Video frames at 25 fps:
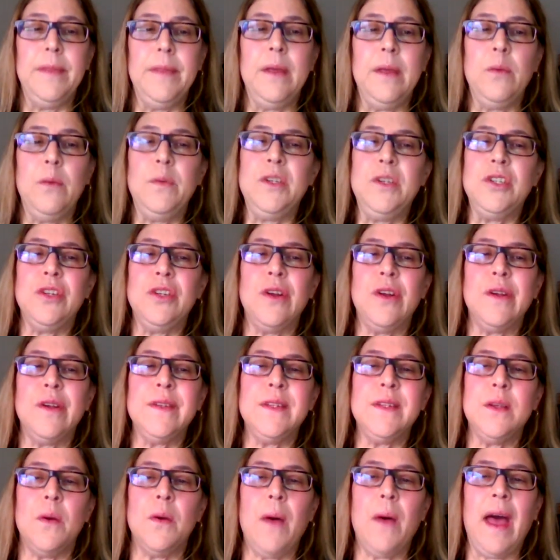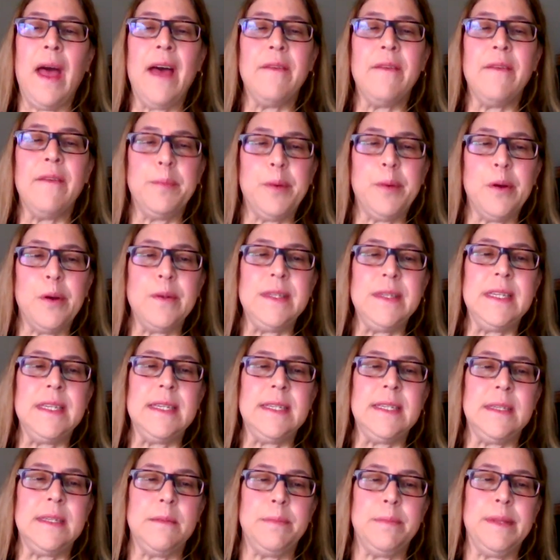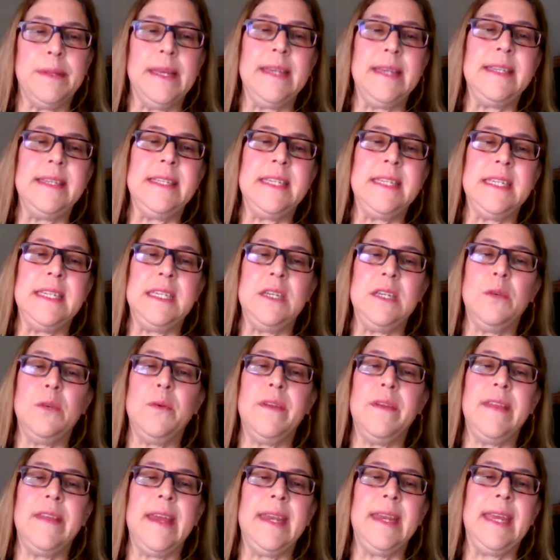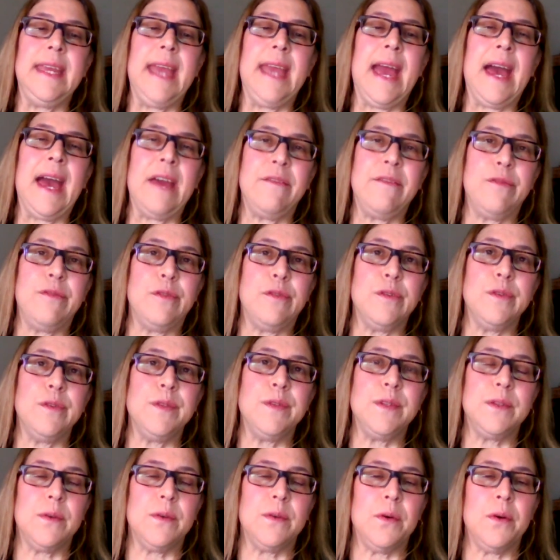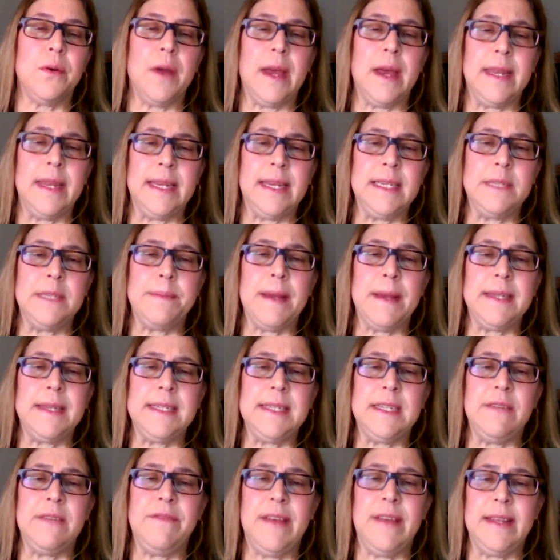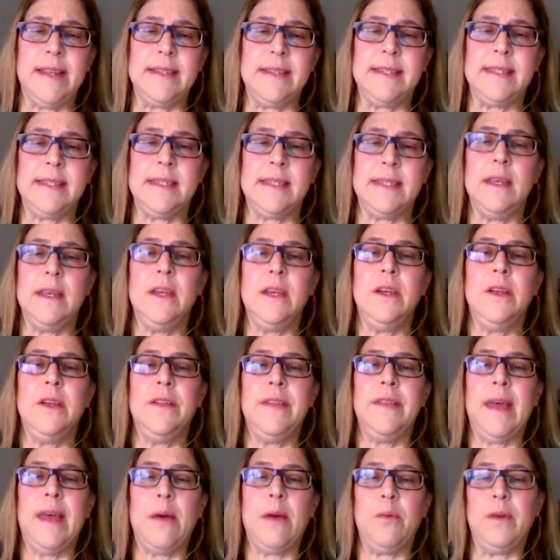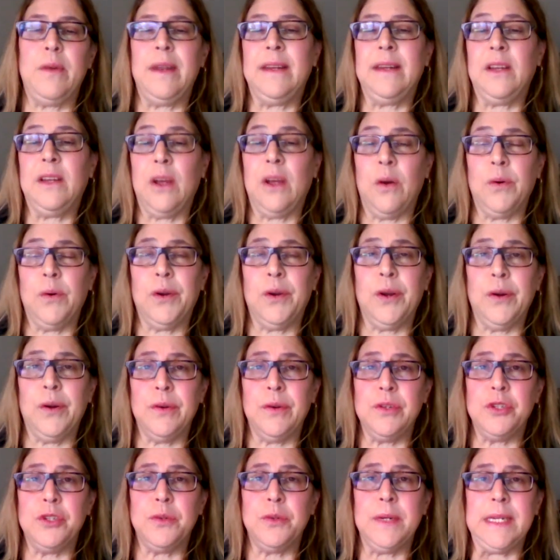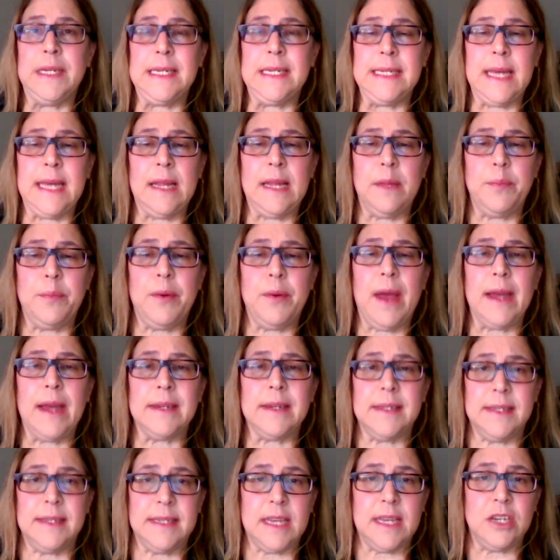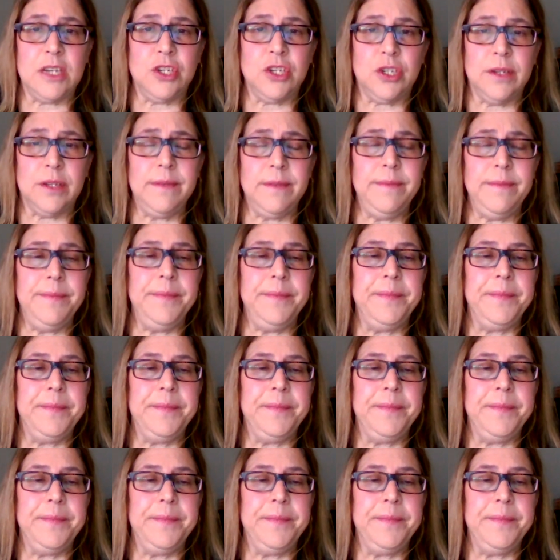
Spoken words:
We should also have a process in place to deal with any adverse or unexpected events that would occur during a telepractice session.